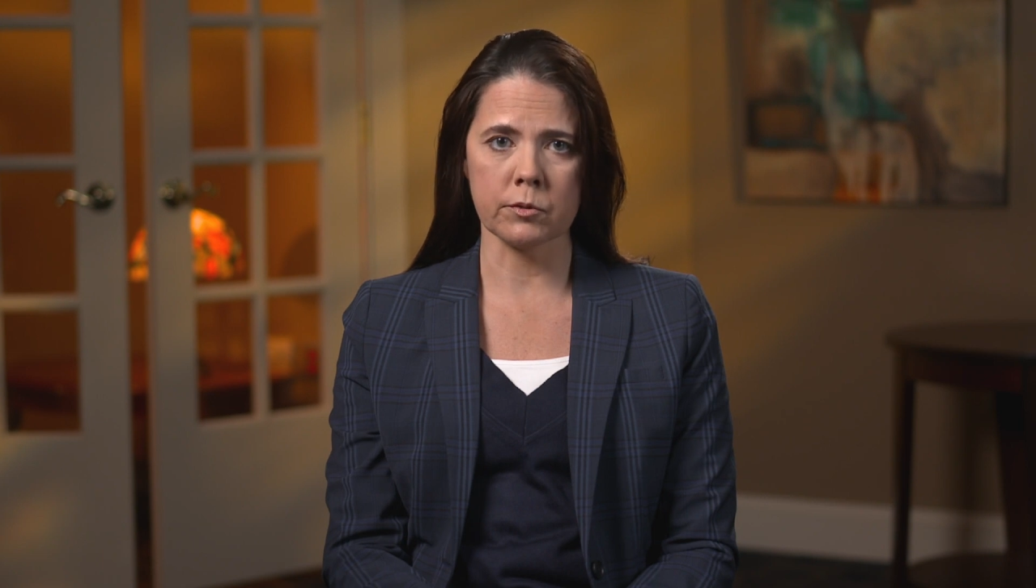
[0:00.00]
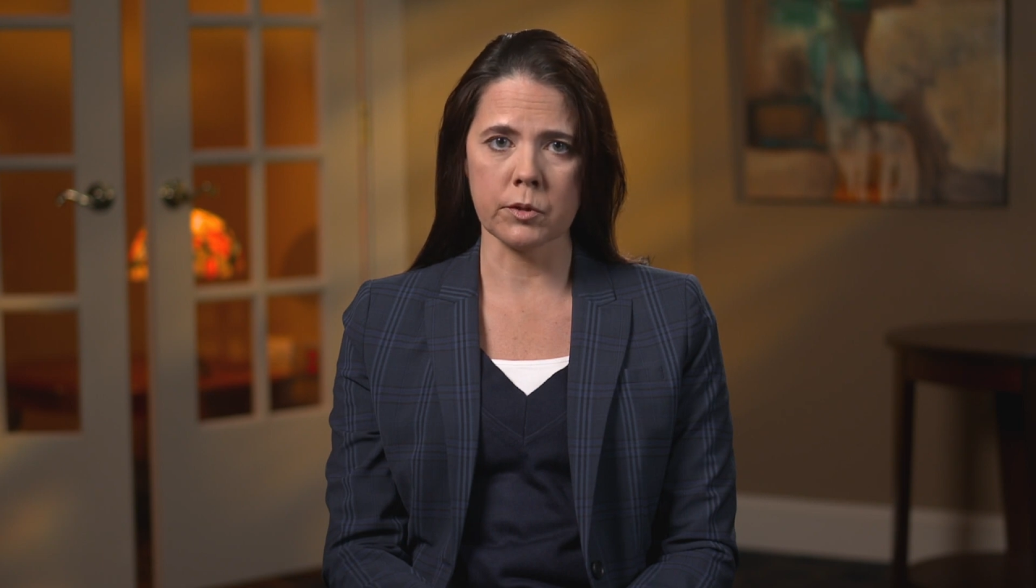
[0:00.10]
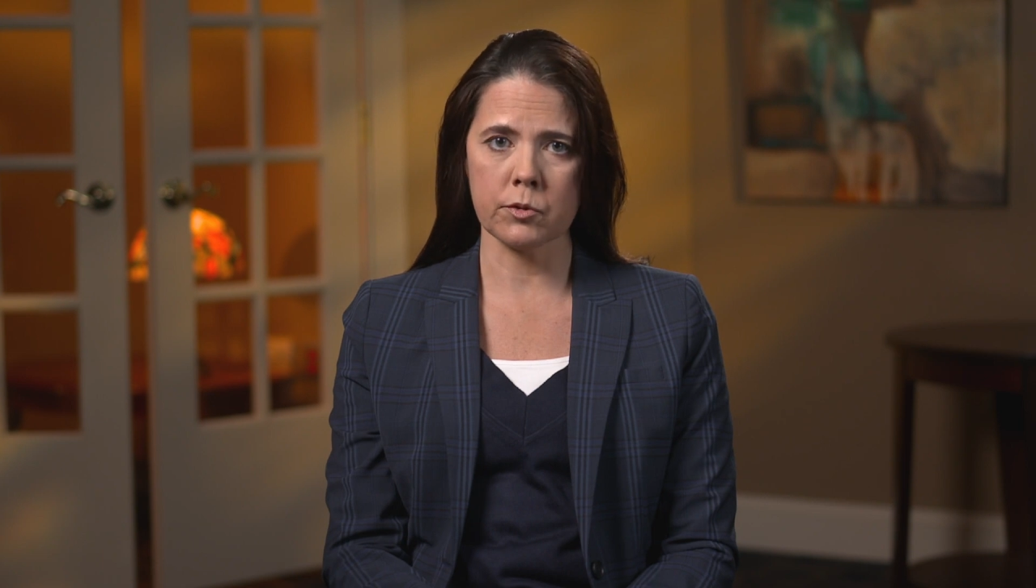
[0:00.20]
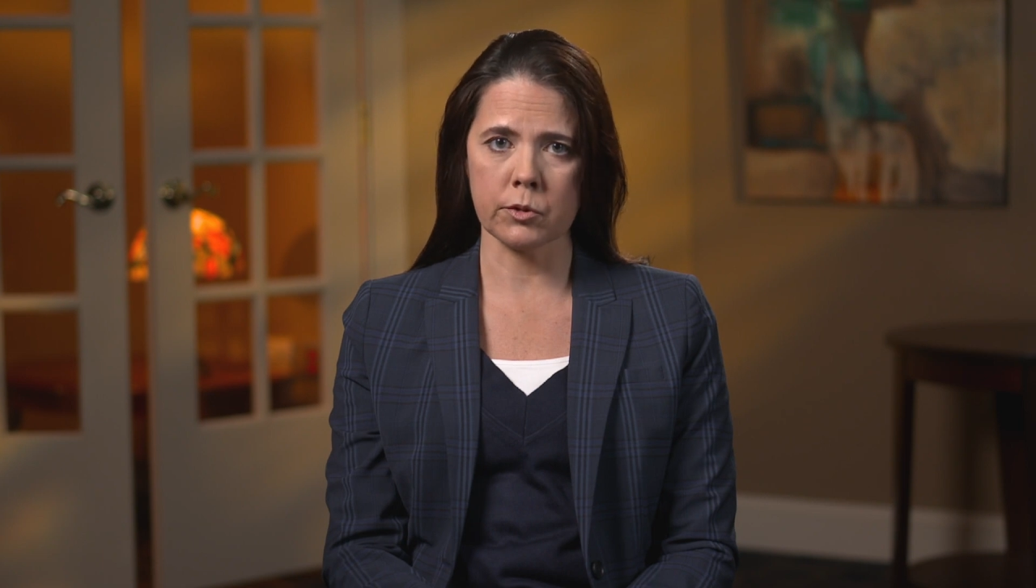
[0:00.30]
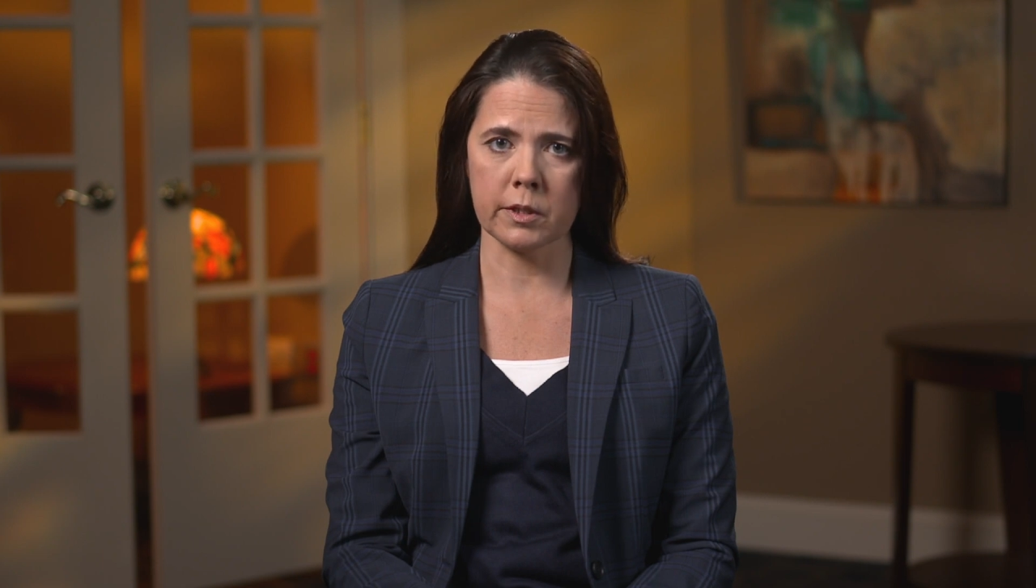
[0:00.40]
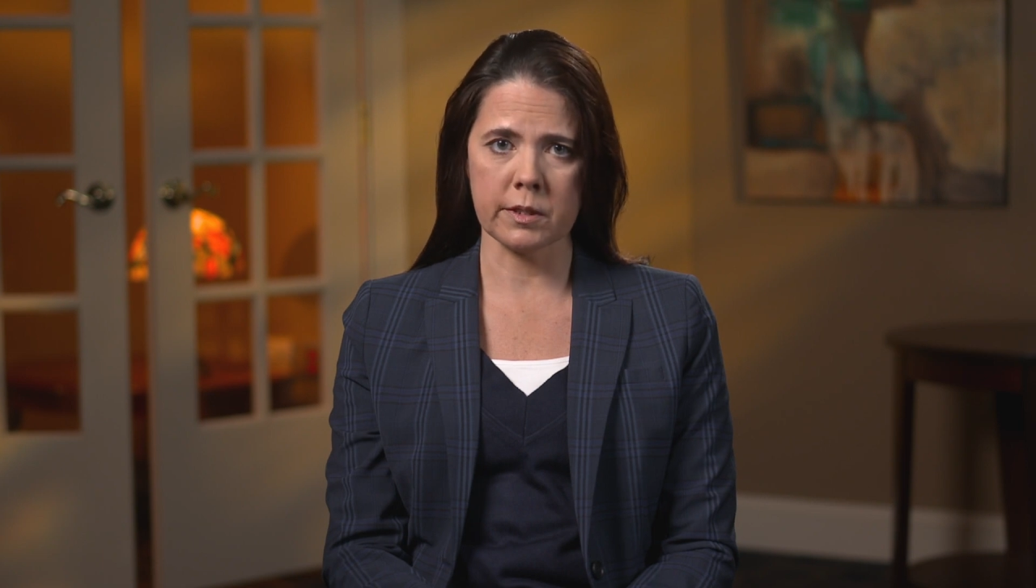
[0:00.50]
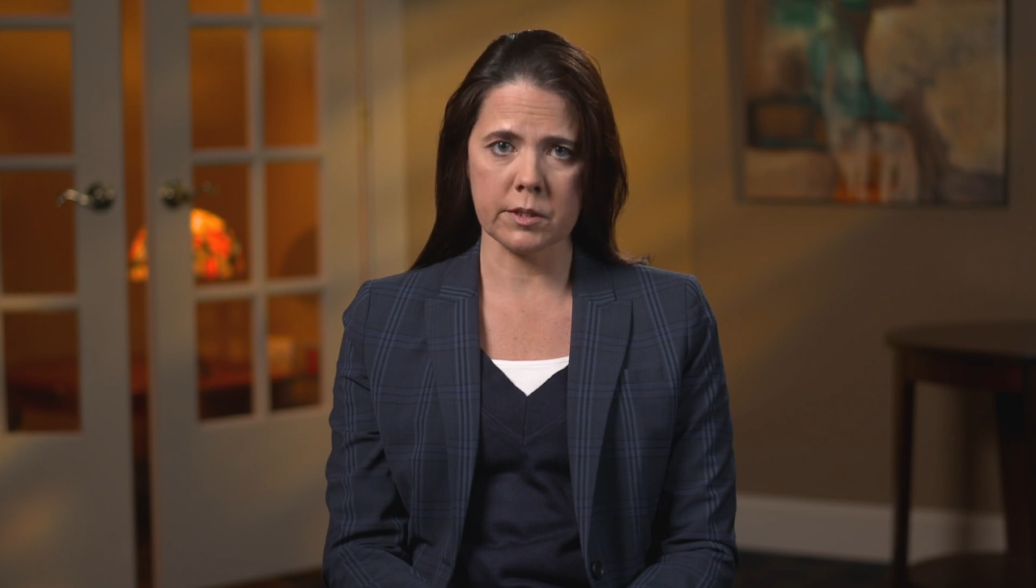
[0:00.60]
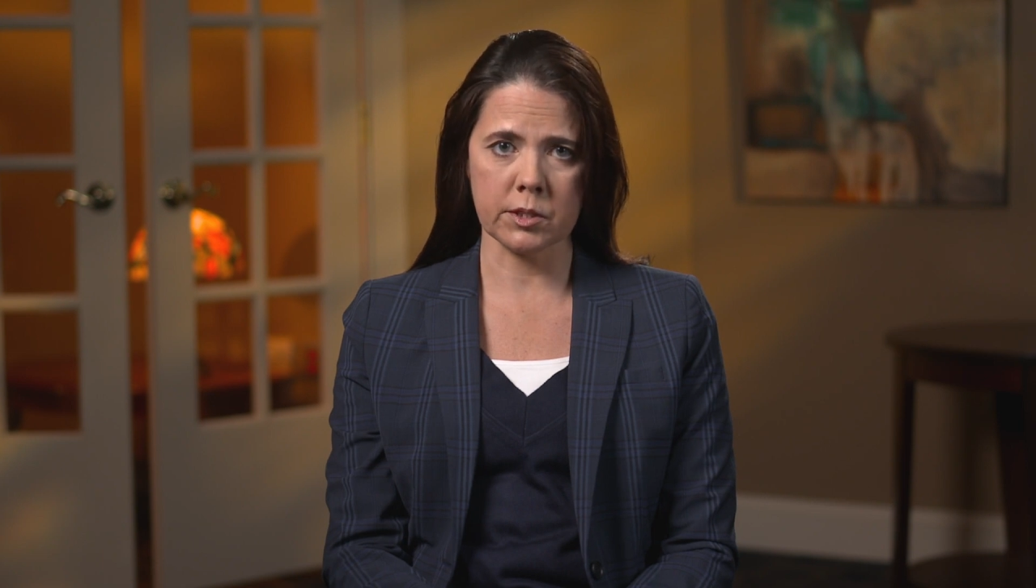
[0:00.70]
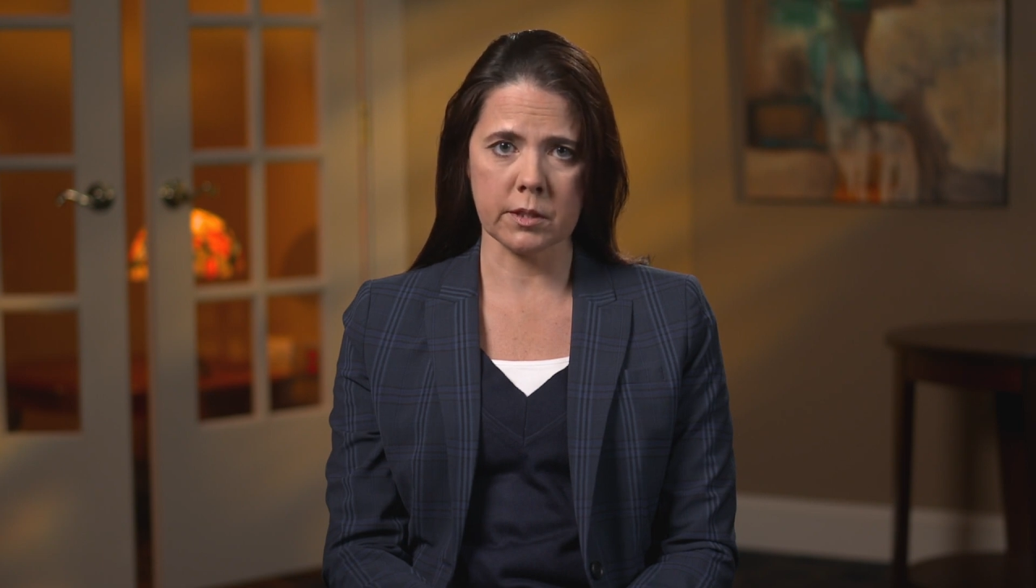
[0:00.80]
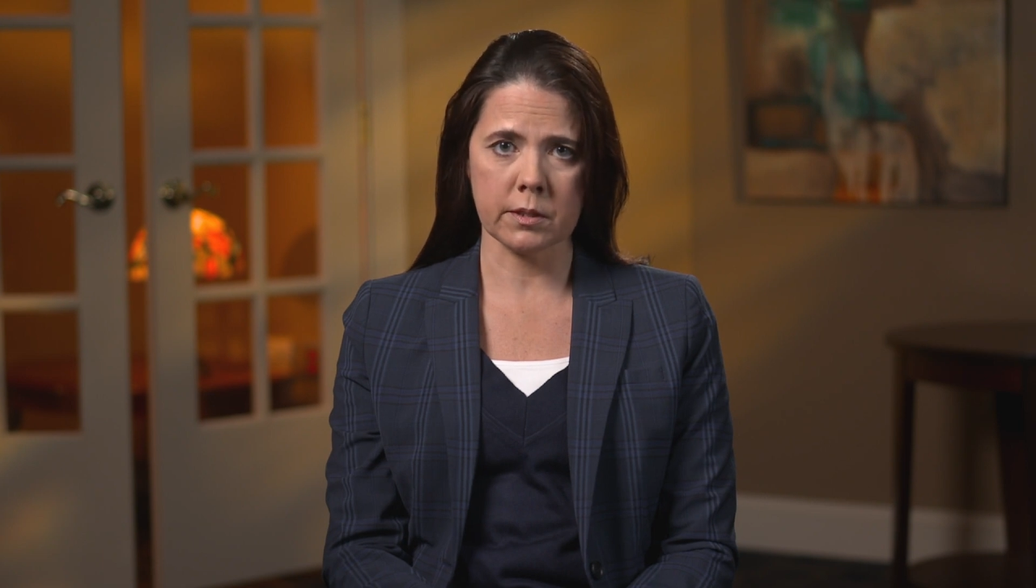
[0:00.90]
illness or
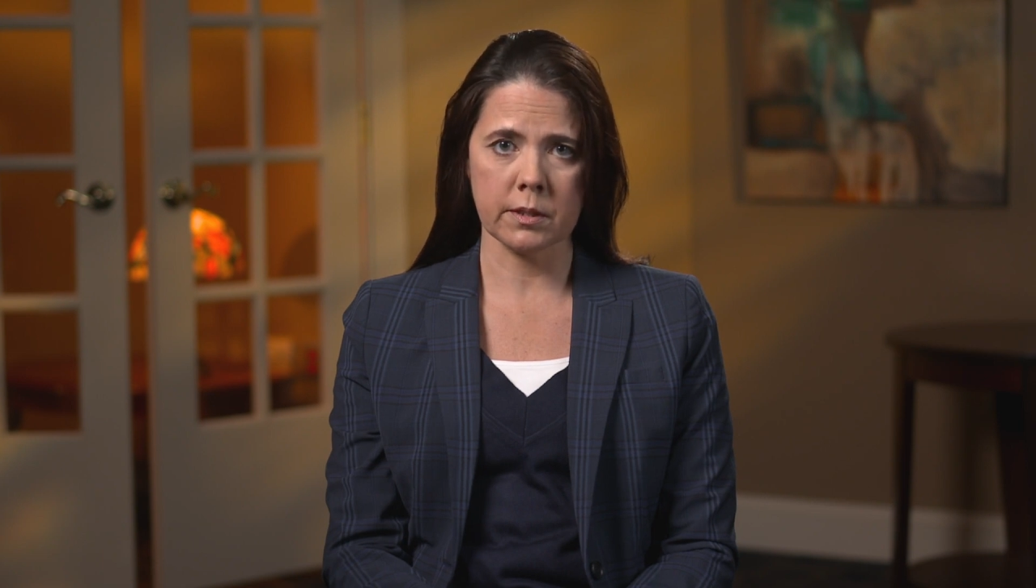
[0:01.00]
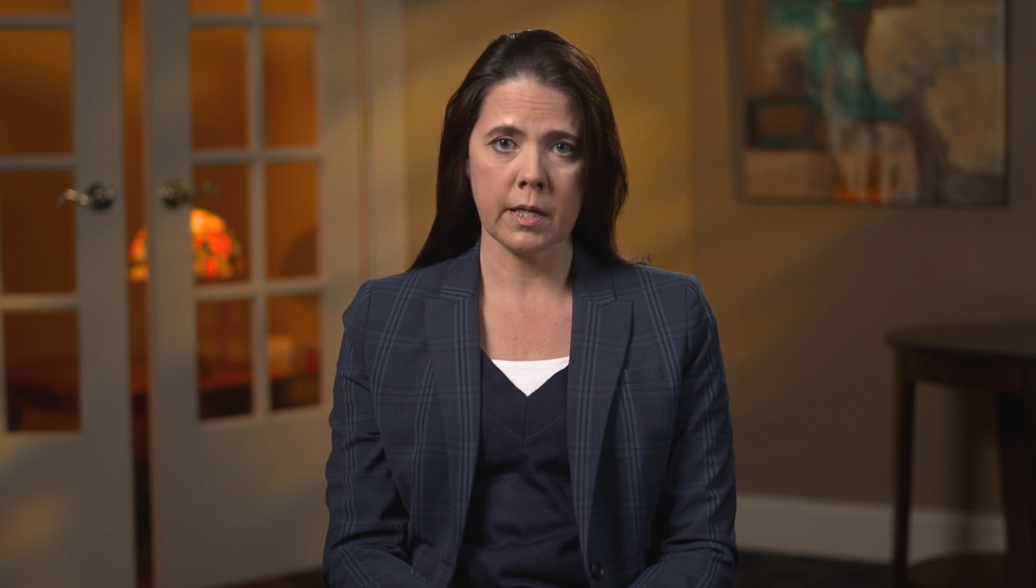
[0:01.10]
condition.